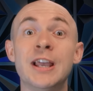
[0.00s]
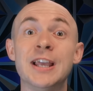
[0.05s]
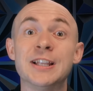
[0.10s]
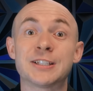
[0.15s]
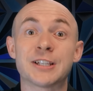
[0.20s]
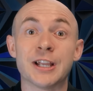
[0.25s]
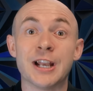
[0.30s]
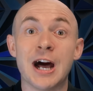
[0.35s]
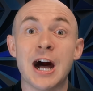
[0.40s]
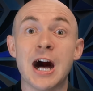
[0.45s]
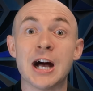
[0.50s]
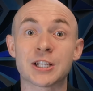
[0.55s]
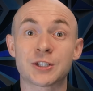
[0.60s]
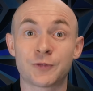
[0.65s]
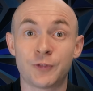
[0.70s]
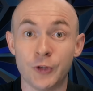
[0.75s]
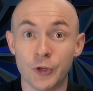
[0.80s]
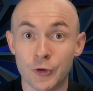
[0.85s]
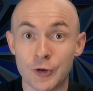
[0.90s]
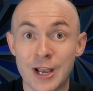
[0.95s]
It's going to
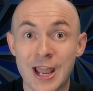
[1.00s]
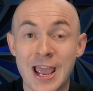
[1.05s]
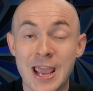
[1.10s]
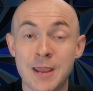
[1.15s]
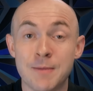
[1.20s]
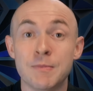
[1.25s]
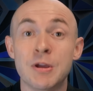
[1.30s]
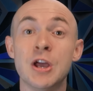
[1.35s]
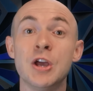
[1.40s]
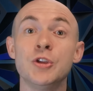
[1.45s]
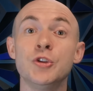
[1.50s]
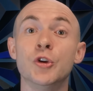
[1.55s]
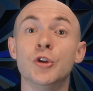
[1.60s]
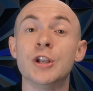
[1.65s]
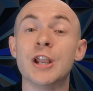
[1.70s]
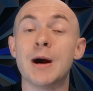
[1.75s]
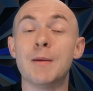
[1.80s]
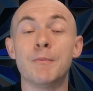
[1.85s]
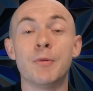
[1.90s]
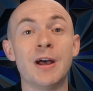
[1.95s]
ask for your name, your
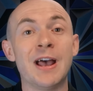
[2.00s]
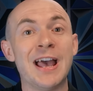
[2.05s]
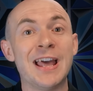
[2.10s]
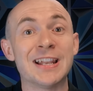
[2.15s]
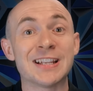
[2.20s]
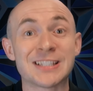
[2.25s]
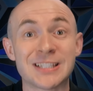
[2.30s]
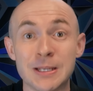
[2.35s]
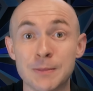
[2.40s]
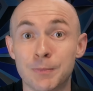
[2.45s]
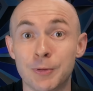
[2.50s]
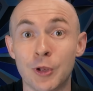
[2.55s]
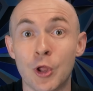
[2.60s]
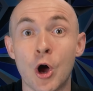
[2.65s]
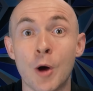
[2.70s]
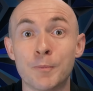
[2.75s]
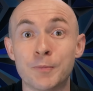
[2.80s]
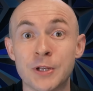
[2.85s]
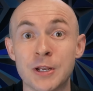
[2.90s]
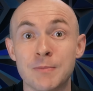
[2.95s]
number, and a simple
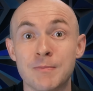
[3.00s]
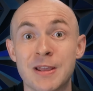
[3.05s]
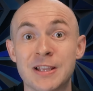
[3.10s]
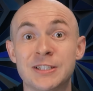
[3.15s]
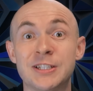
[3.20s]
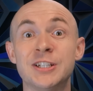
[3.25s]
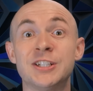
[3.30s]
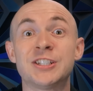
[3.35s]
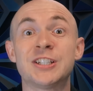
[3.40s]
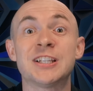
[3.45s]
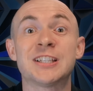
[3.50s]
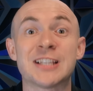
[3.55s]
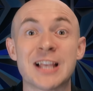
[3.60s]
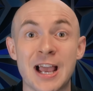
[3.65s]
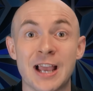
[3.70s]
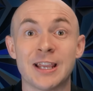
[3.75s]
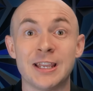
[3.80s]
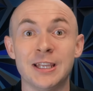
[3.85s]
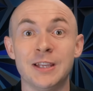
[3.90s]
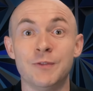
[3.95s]
opt-in message to say
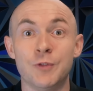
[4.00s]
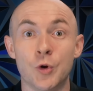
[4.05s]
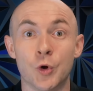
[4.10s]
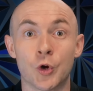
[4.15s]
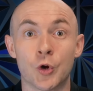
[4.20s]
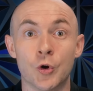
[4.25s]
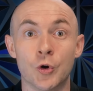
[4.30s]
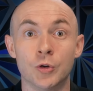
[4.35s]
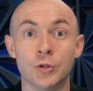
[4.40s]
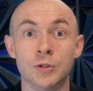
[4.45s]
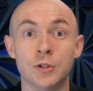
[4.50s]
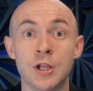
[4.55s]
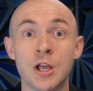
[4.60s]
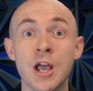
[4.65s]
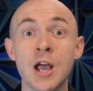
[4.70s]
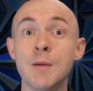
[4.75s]
I can give you a call.